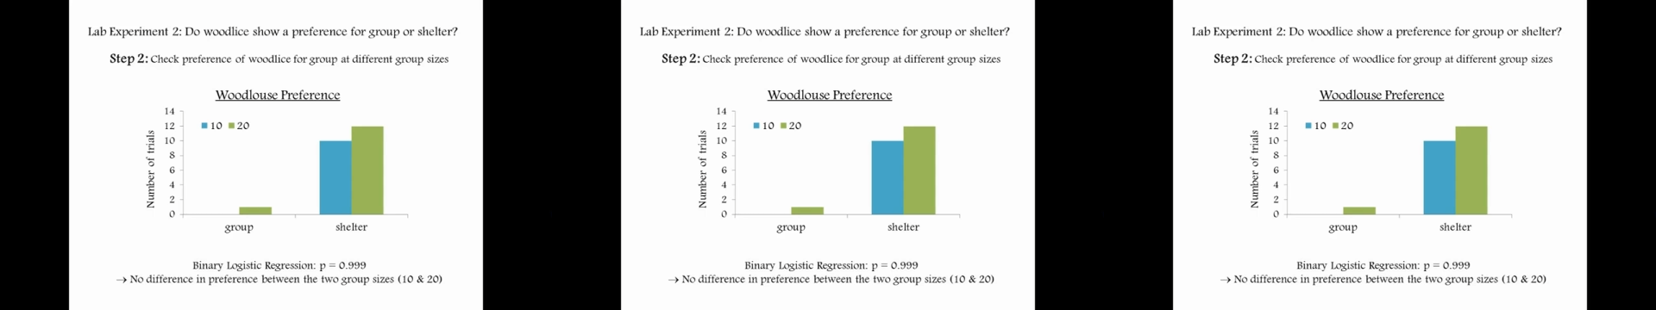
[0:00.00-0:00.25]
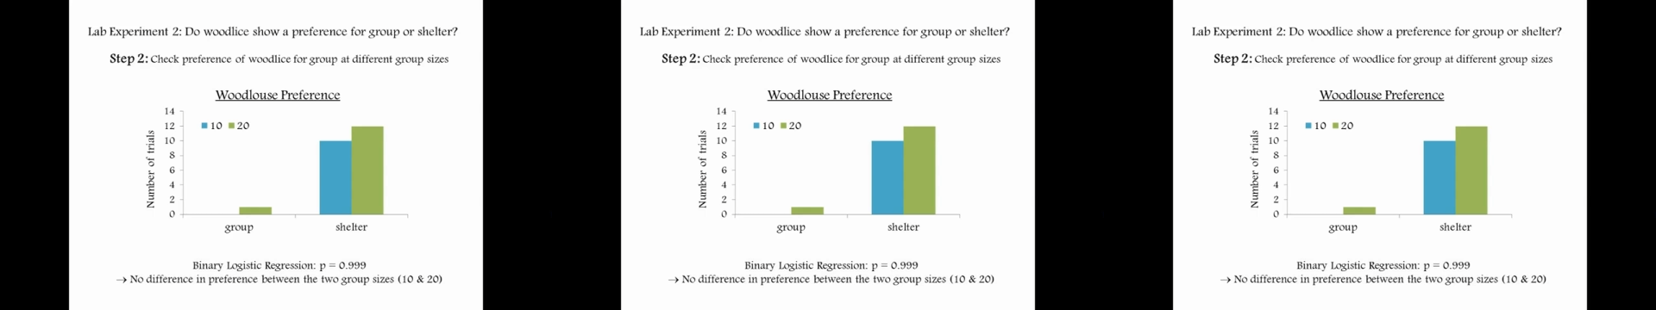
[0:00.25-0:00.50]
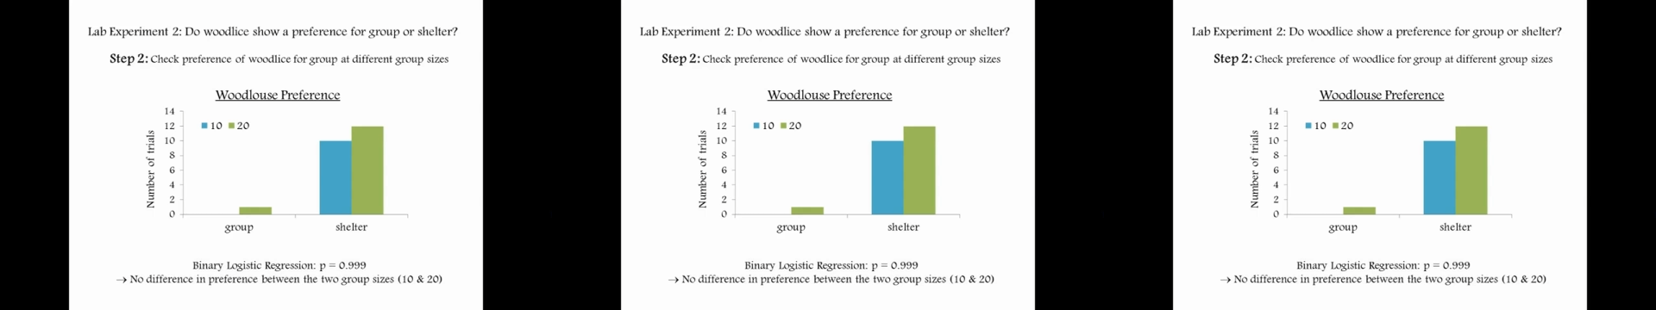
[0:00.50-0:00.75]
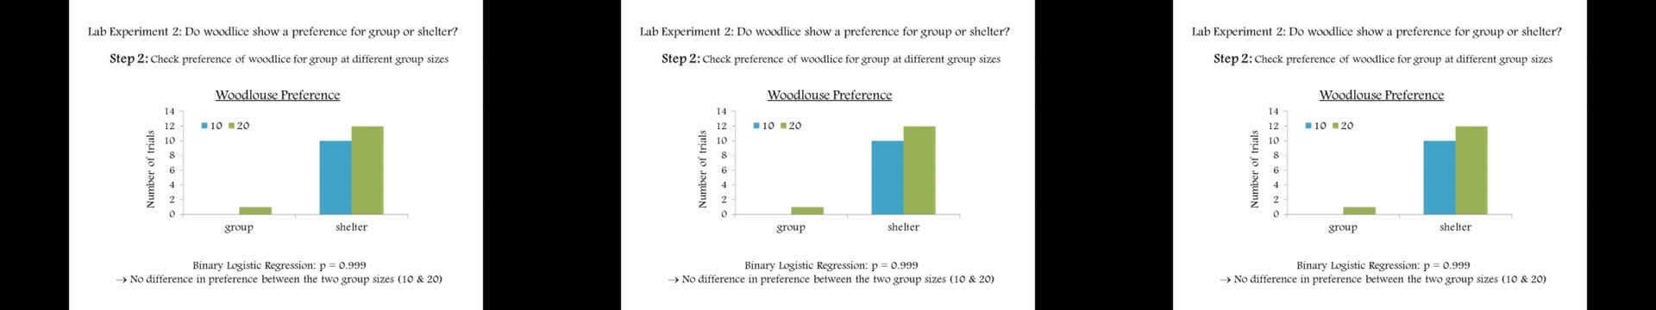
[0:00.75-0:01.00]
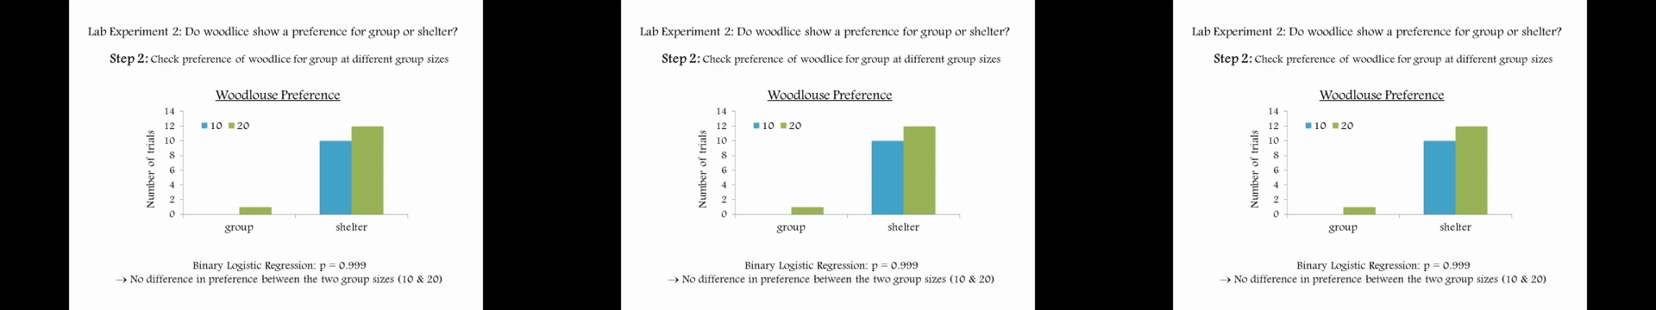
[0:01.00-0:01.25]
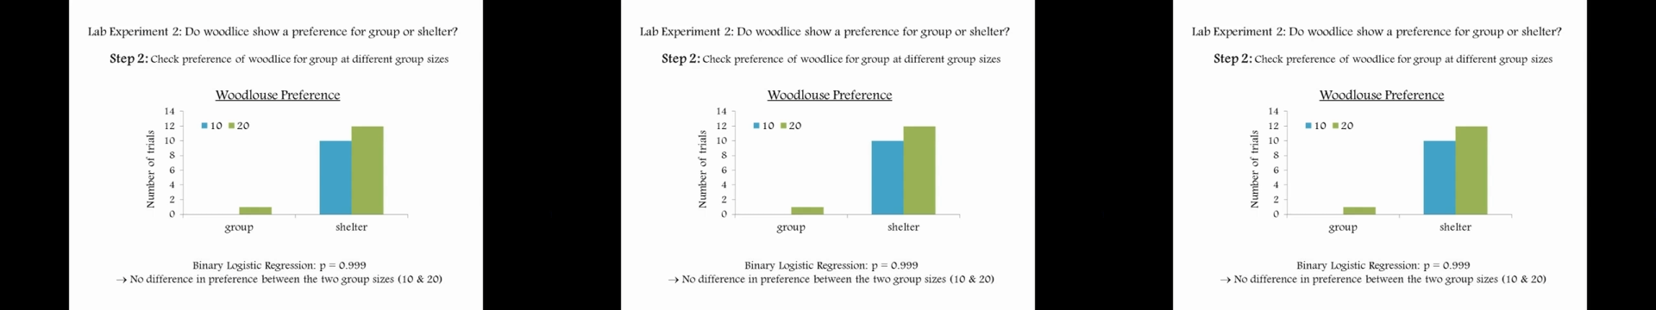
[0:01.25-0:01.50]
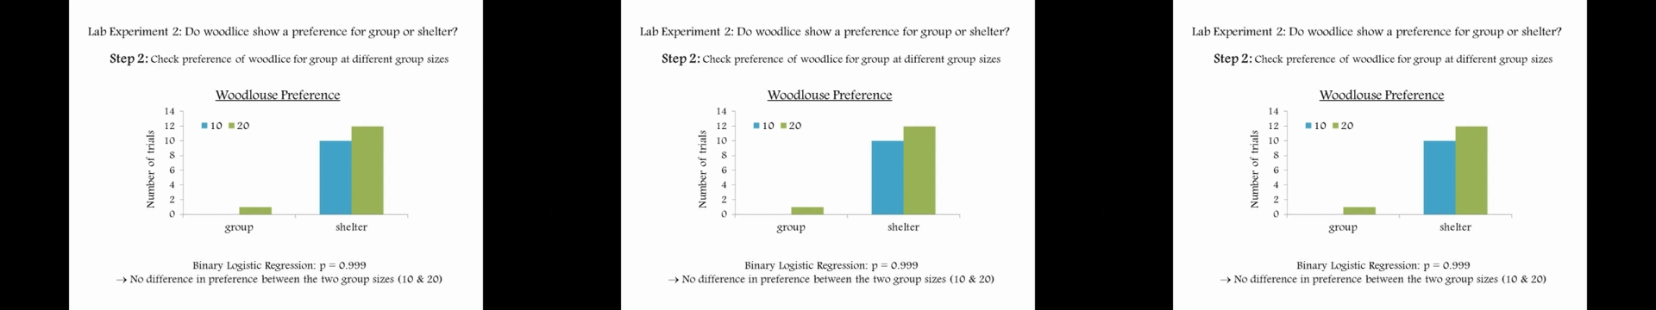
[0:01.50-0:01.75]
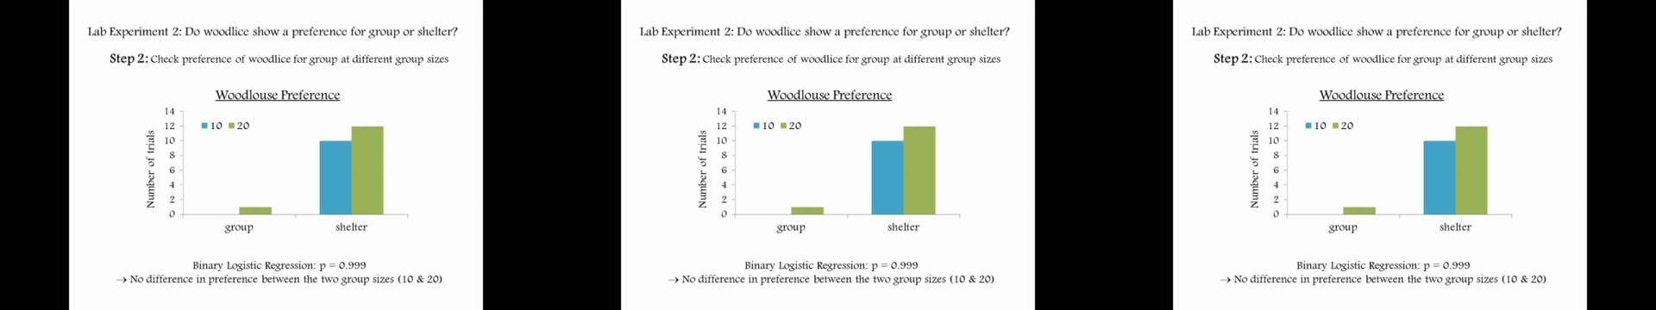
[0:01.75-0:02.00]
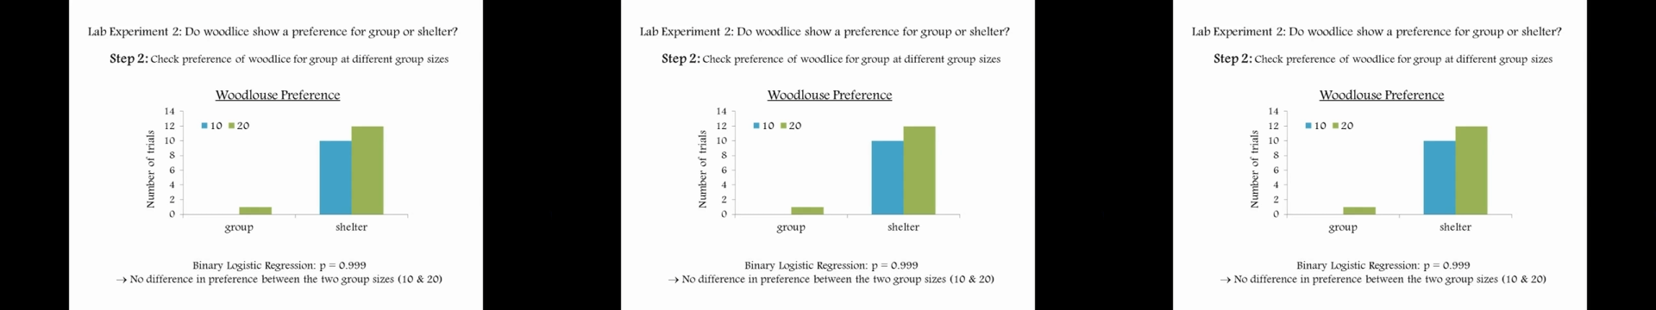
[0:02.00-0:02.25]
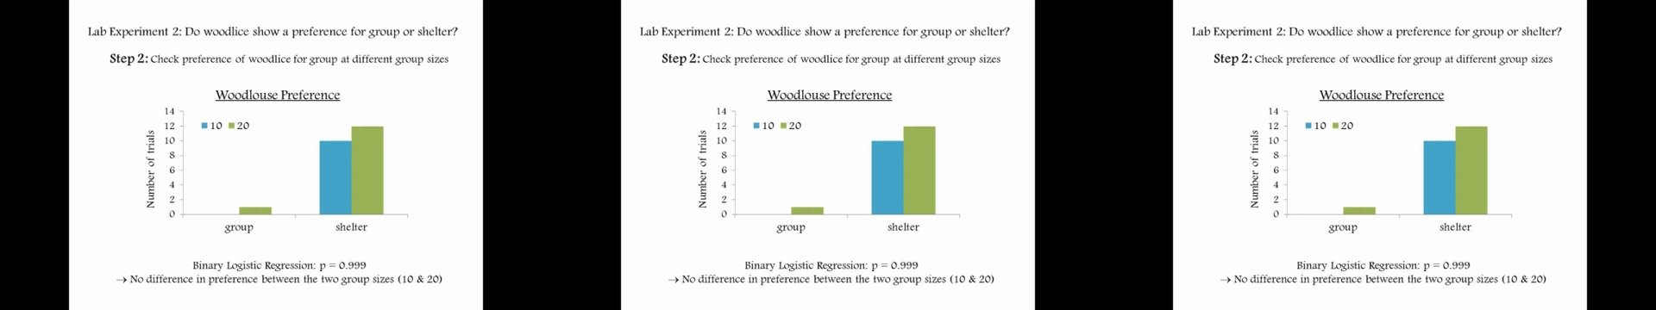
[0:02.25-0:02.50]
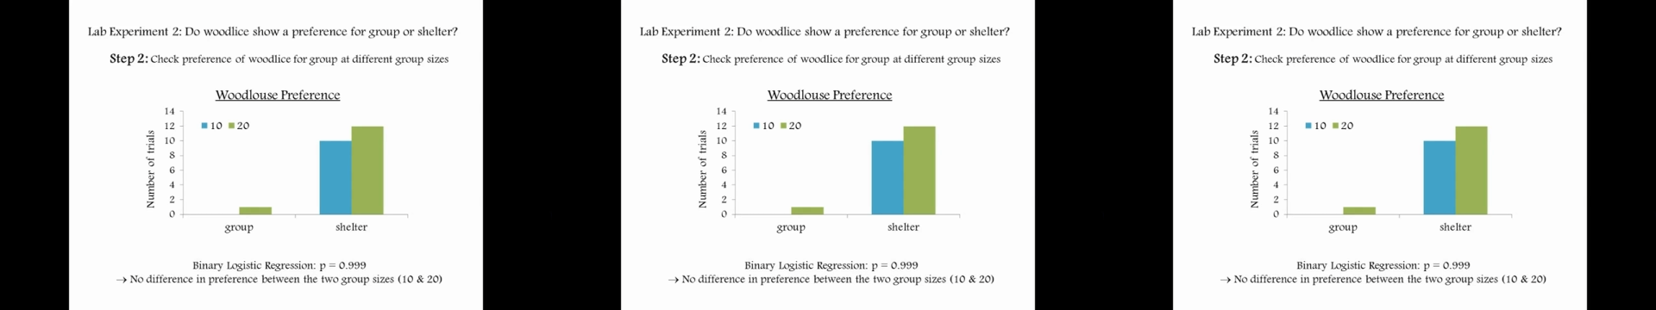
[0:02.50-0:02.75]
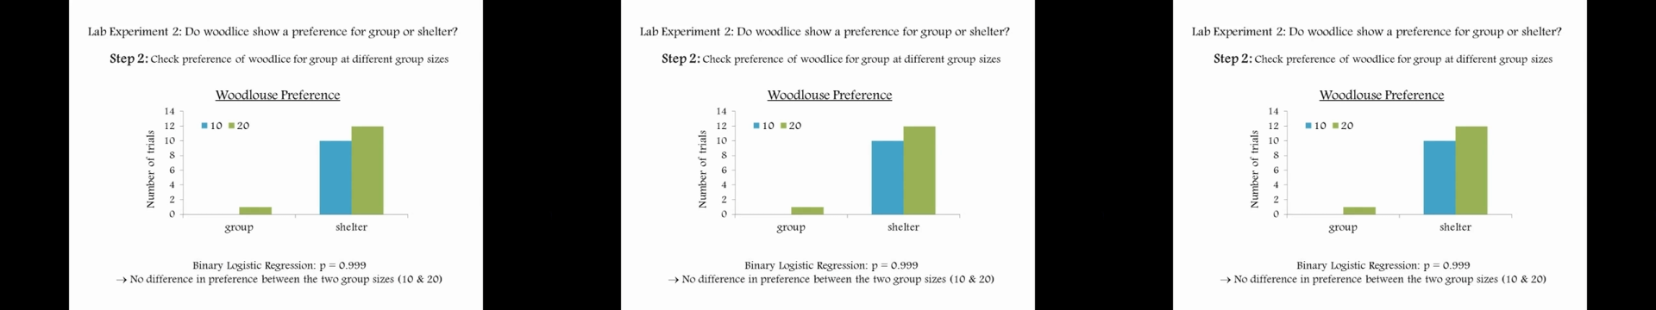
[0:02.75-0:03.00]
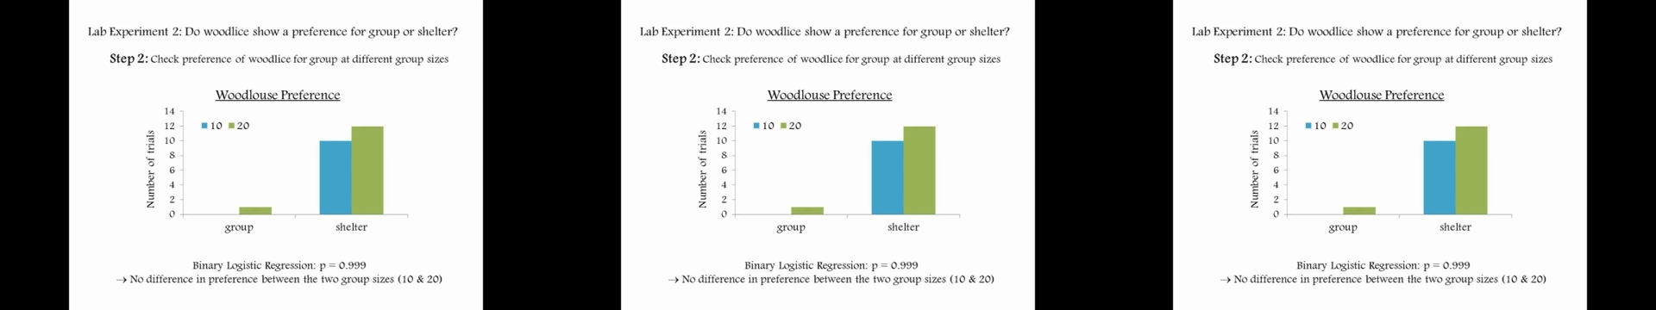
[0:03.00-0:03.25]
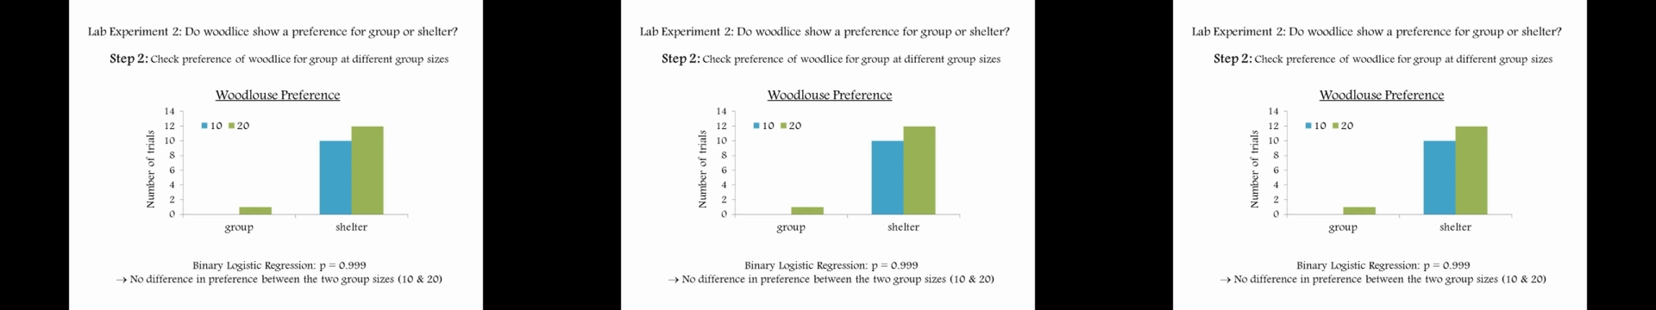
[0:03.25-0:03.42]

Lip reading: No face is visible, so there are no lips to read.